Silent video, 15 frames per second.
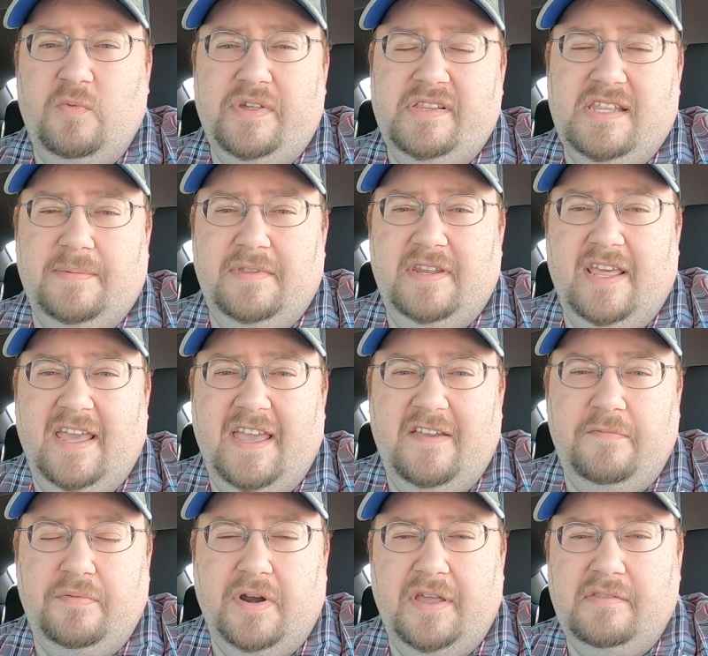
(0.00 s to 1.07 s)
we stepped into
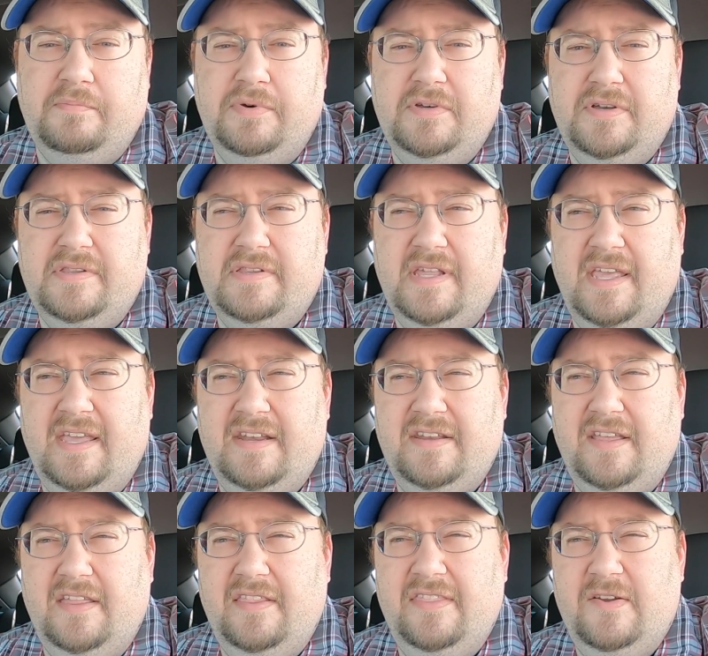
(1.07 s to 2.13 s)
half-price books,
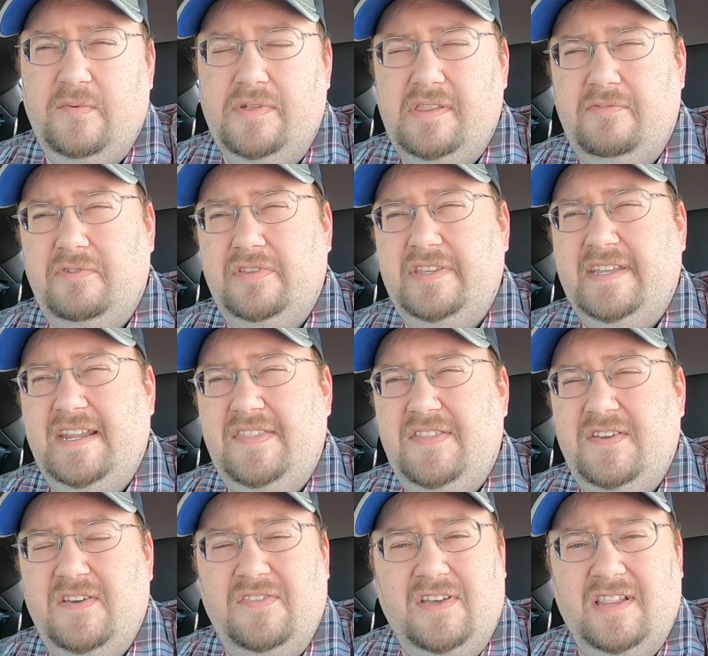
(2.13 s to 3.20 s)
and there wasn't really
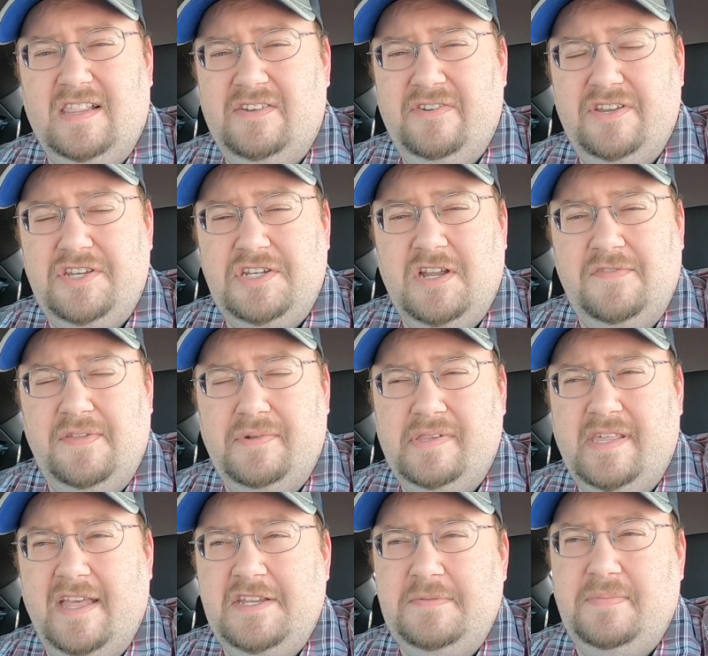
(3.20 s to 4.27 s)
anything on the clearance shelf that was
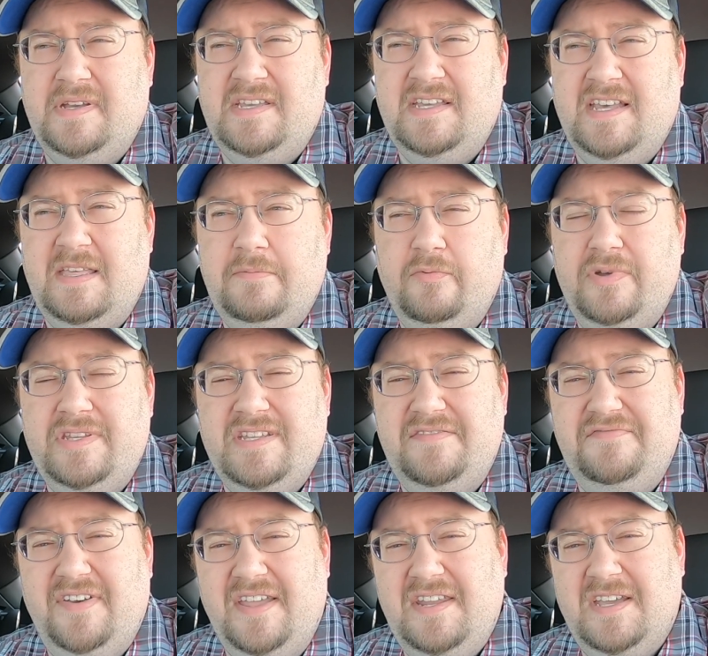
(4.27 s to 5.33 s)
catching my eye, but we did
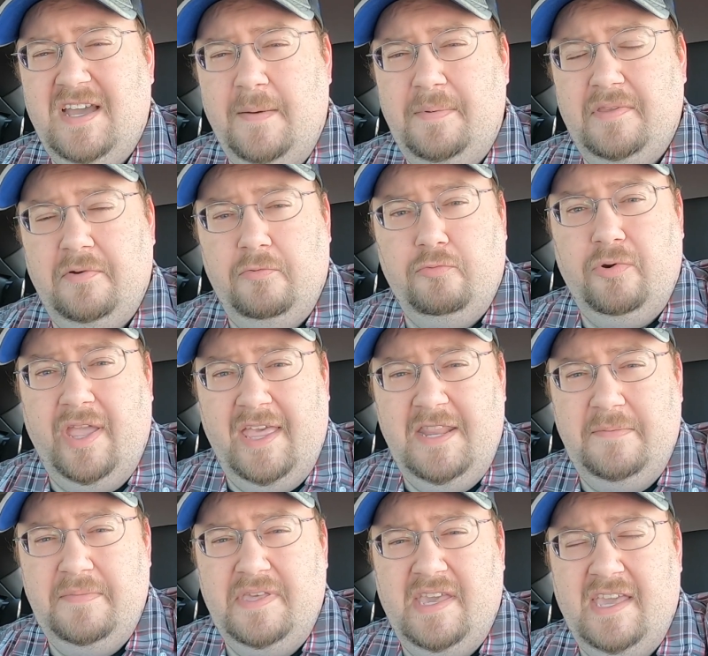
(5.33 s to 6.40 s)
find a couple of
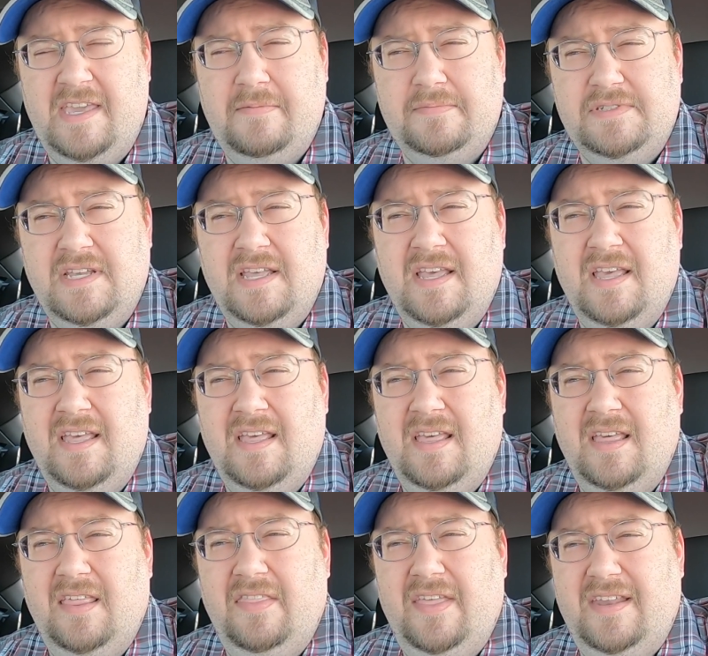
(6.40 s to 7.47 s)
random games
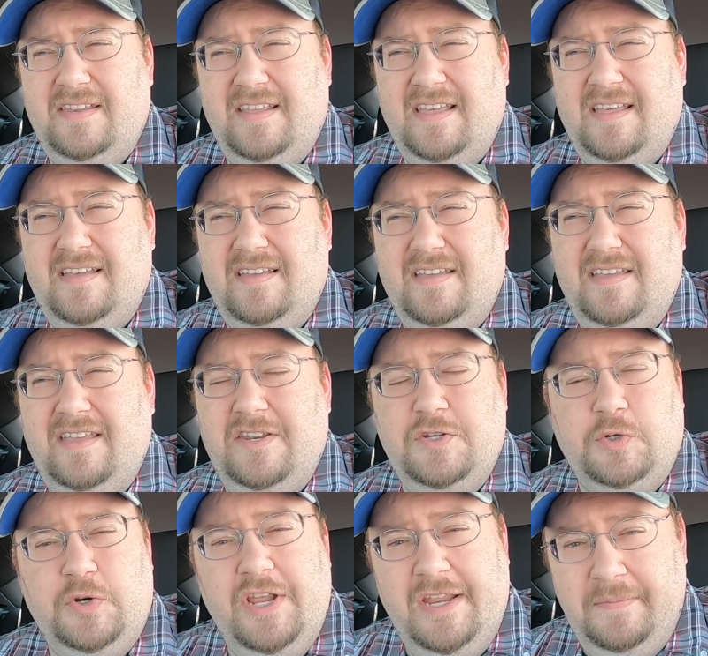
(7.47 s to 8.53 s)
that
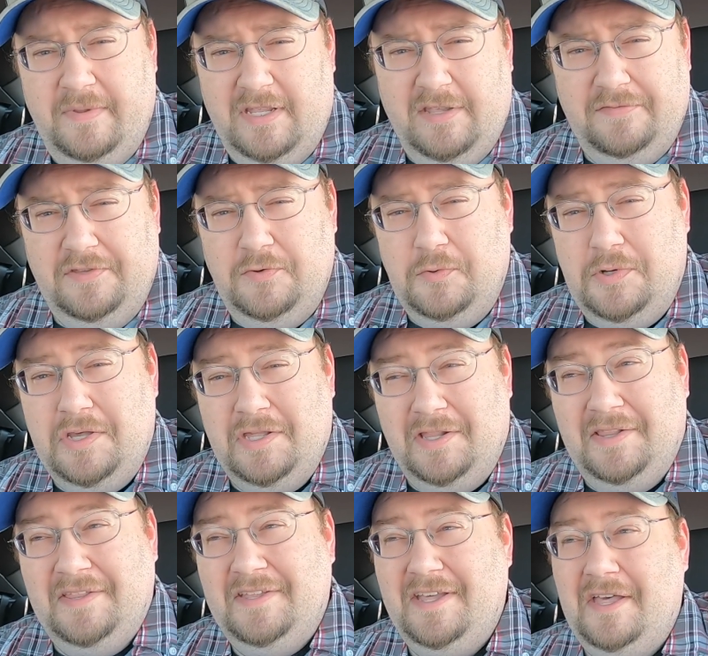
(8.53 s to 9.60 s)
intrigued me, if you will.
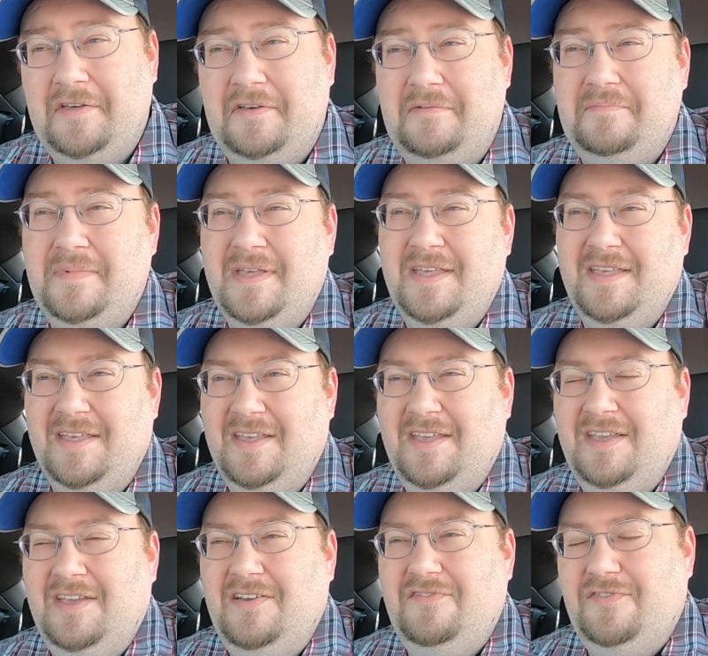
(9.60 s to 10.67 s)

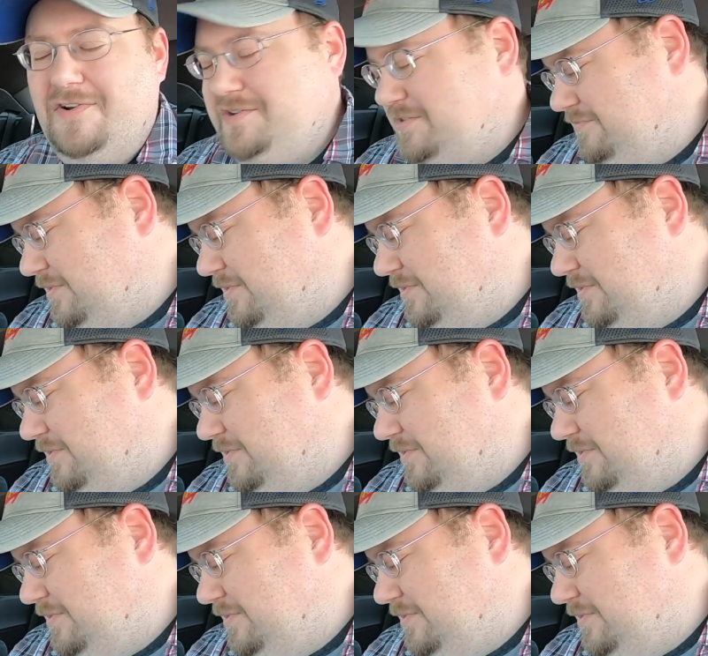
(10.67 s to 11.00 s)
First of